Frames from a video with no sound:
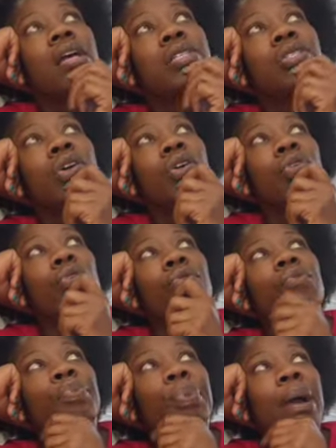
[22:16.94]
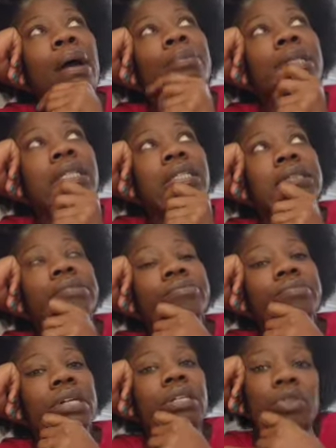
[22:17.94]
So probably
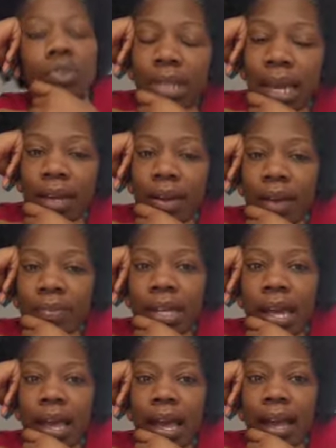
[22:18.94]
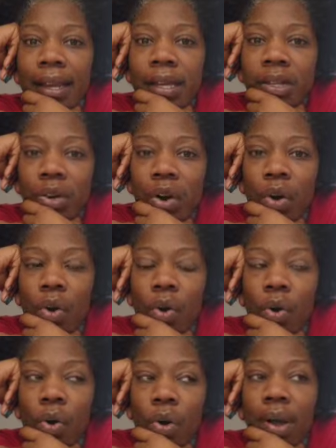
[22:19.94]
a little later after that, I get a
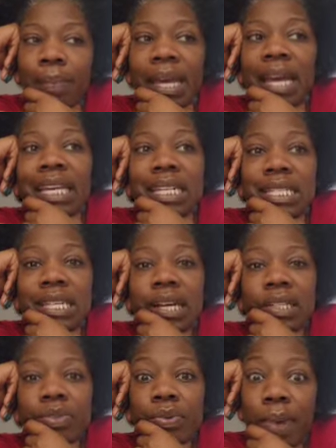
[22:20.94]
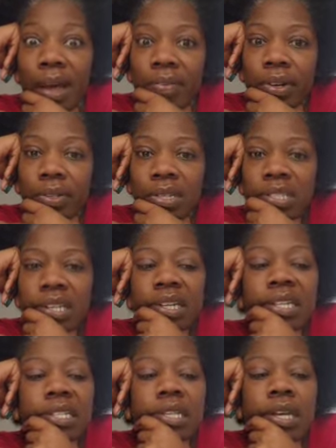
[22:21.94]
call. I mean, I get a text on my phone that
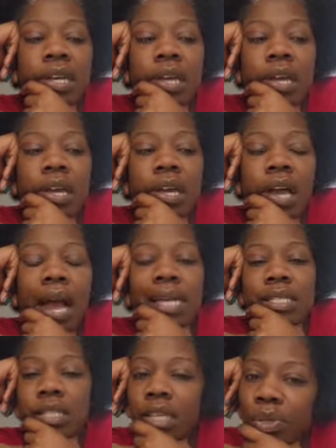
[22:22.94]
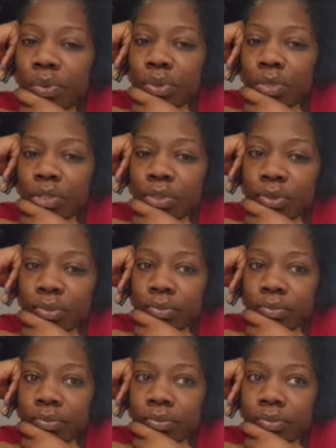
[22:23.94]
says, I see you on
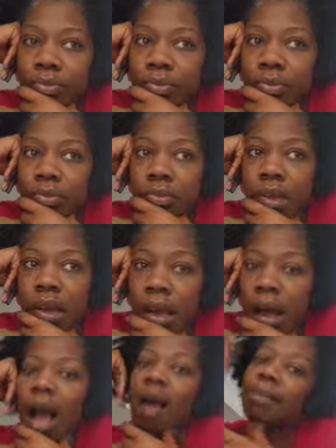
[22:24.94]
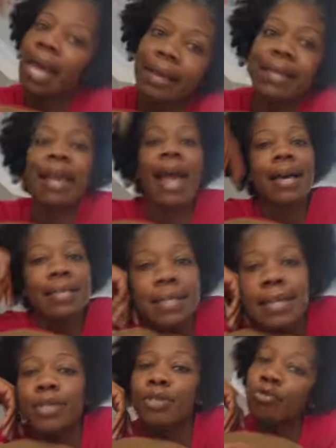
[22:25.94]
Zoom. I'm like, yeah, I
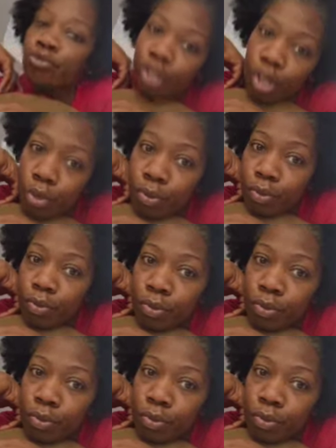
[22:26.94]
see you too.